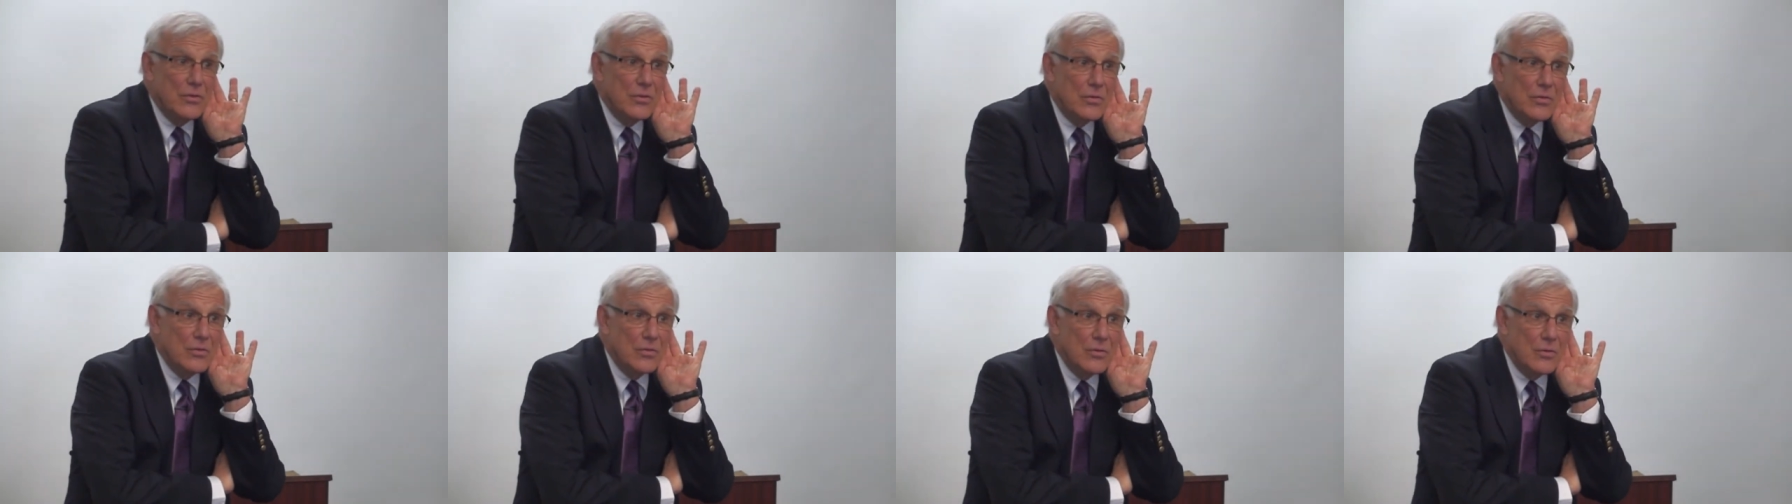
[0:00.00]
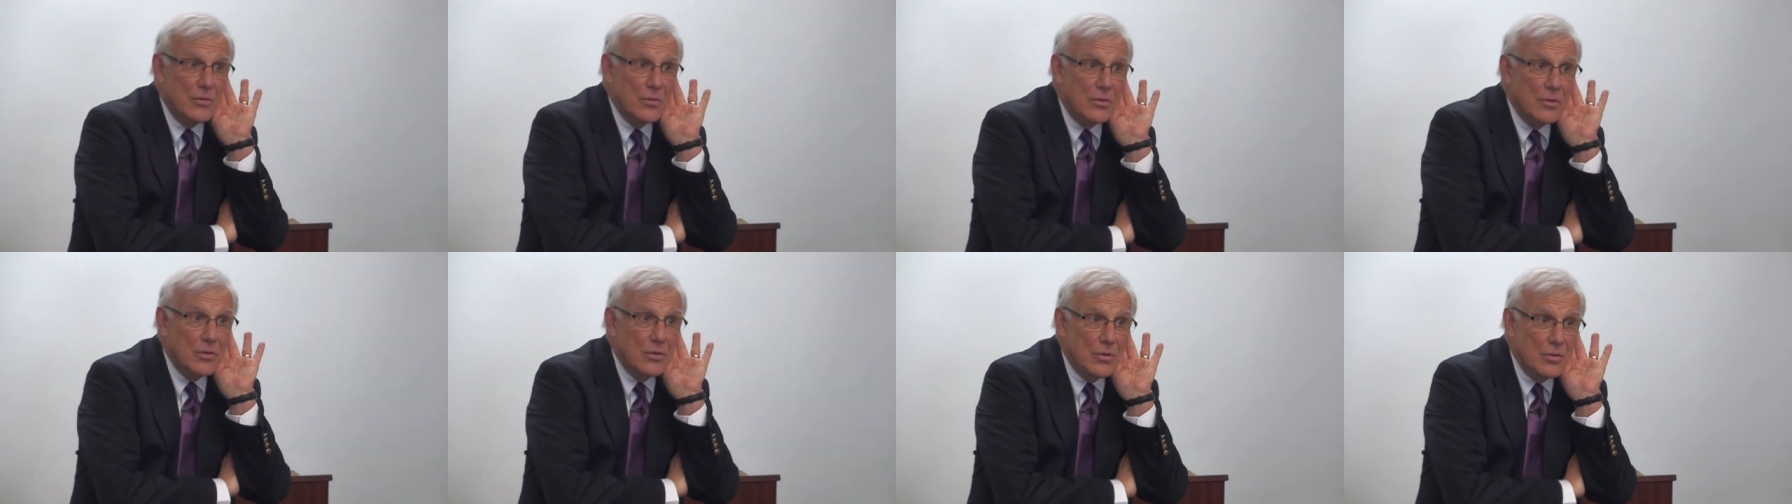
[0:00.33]
was a
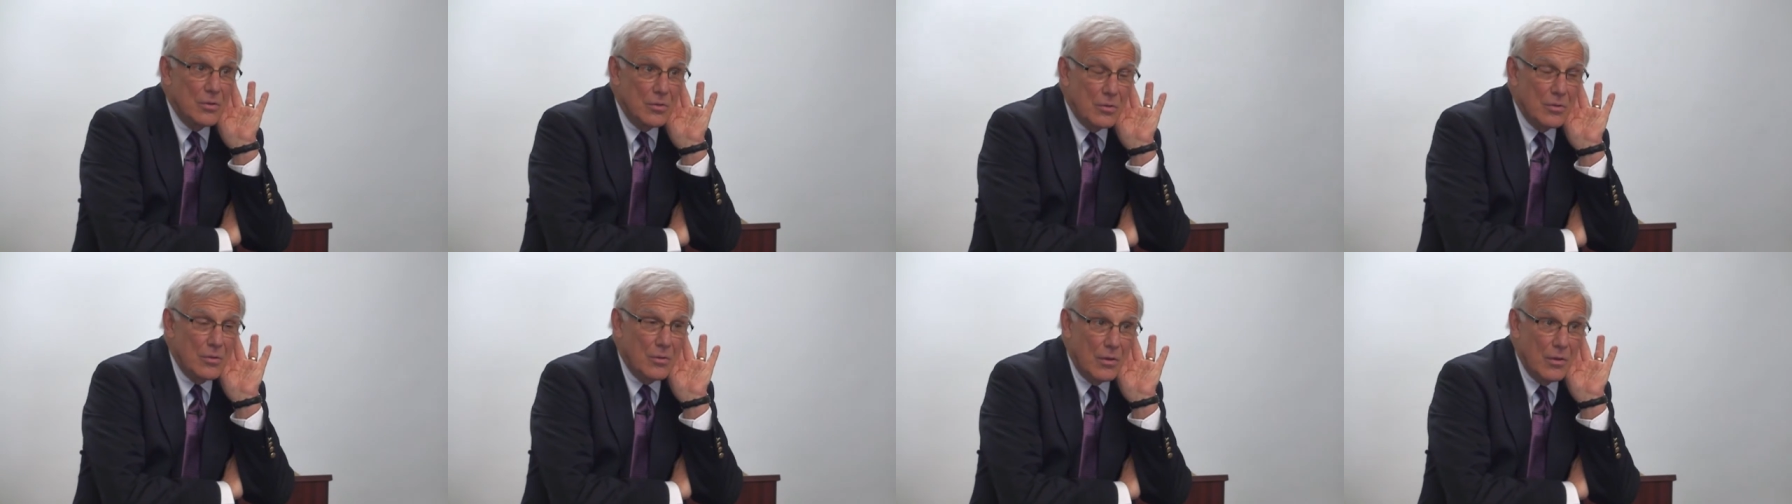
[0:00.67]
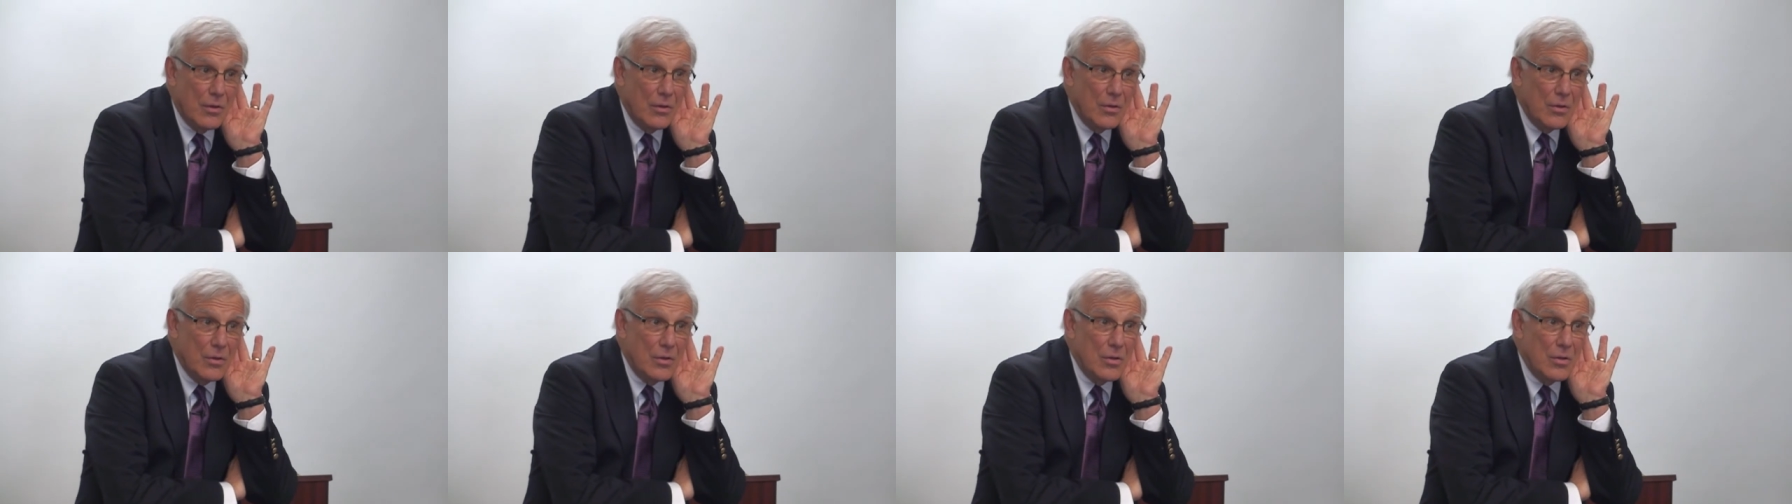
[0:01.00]
little bit
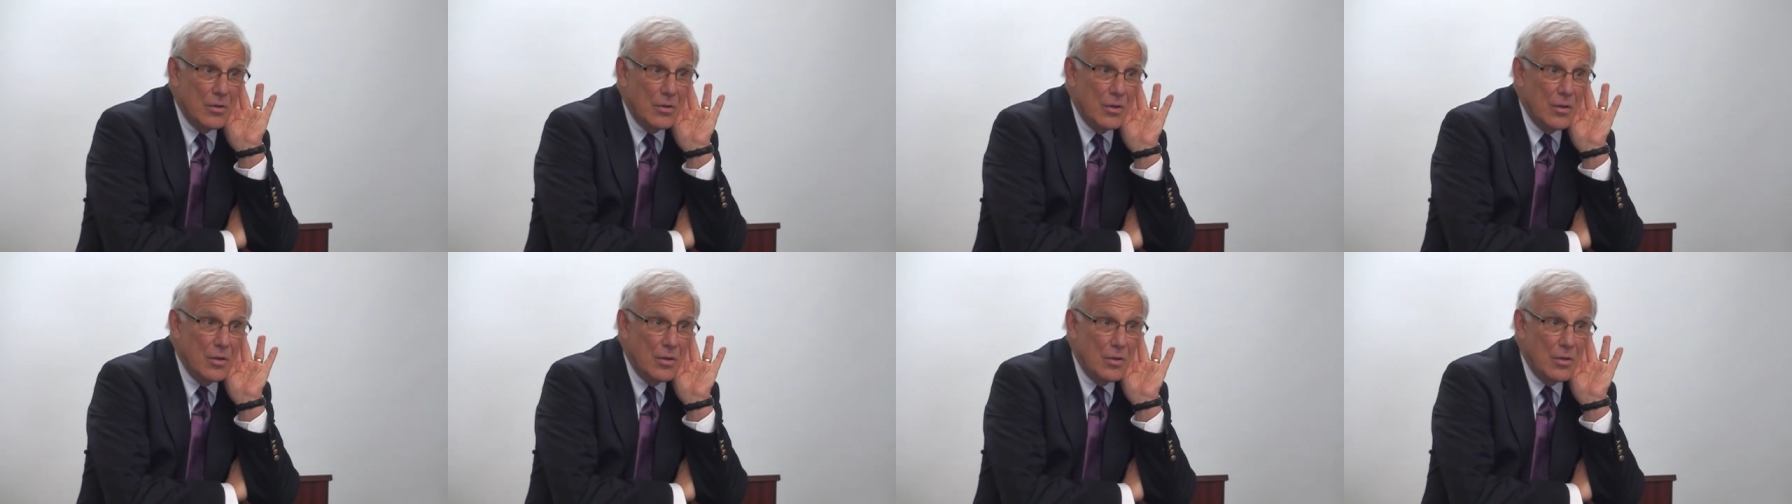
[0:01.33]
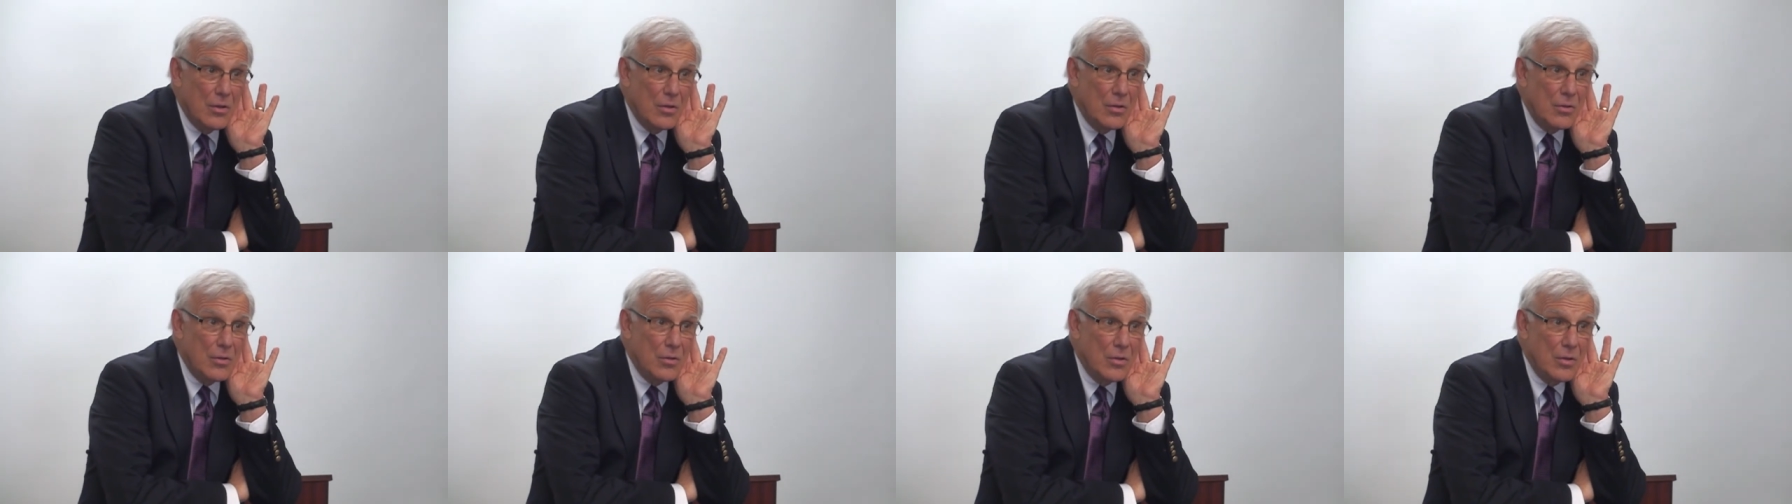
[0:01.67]
interested in
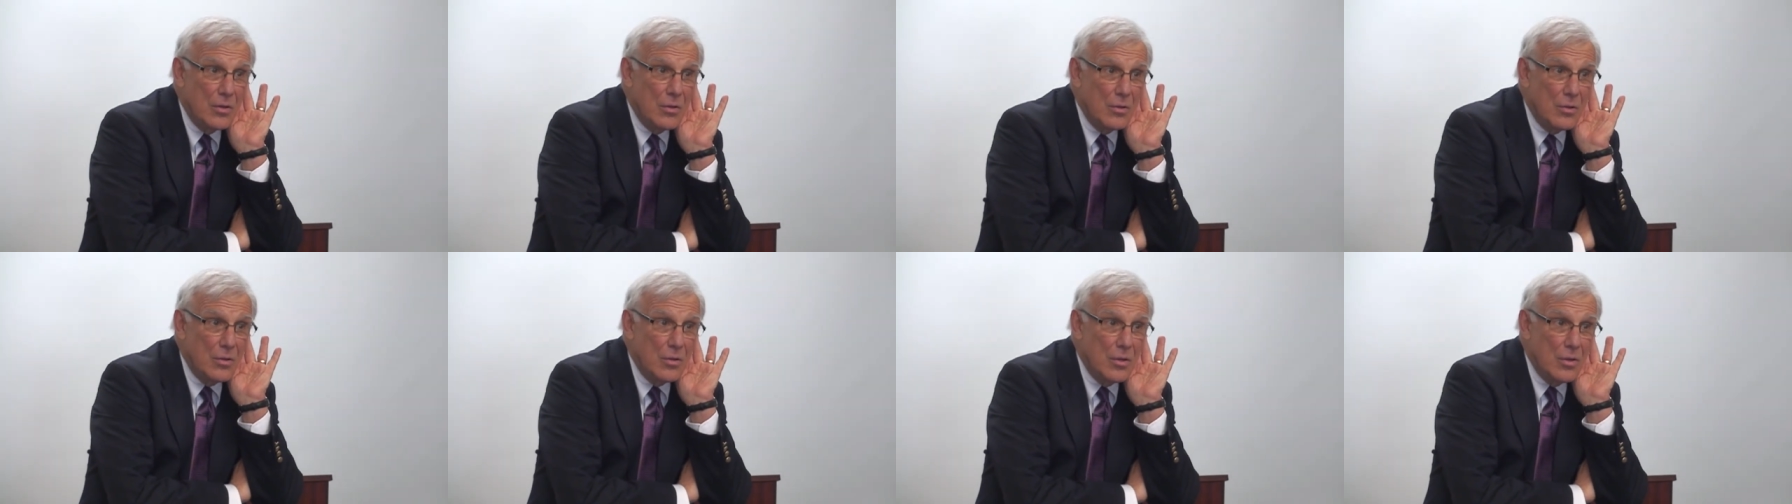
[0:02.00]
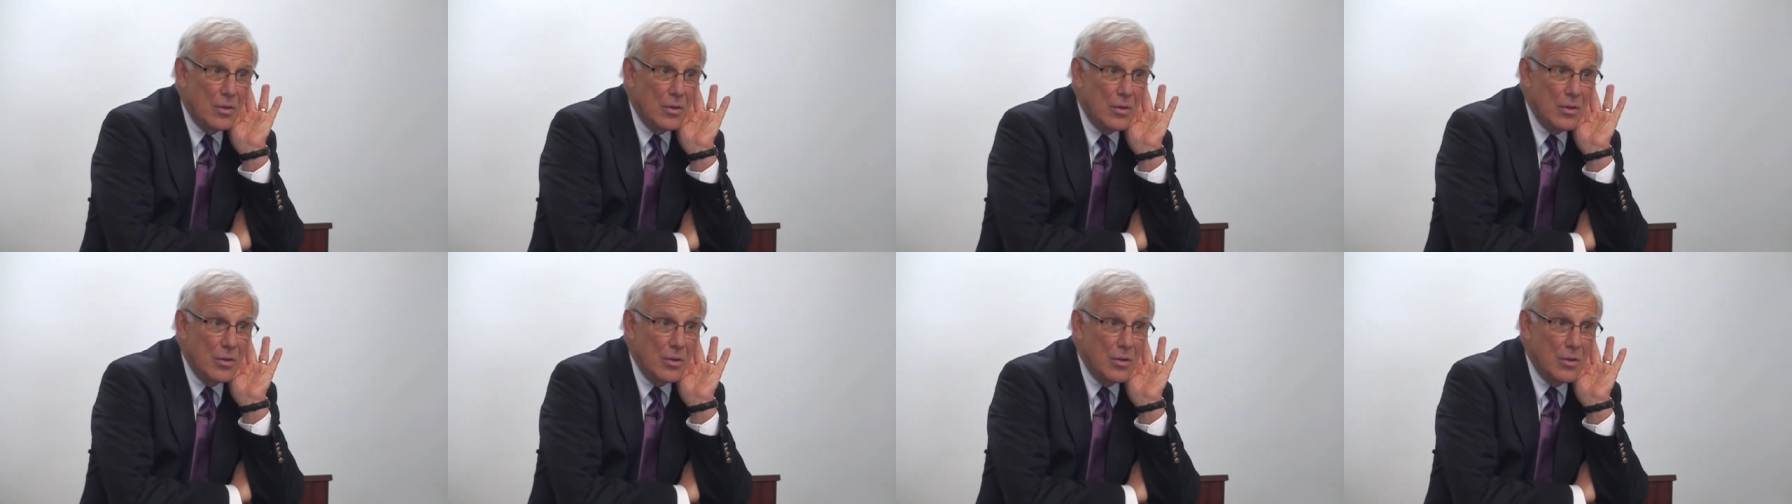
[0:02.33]
hearing more about the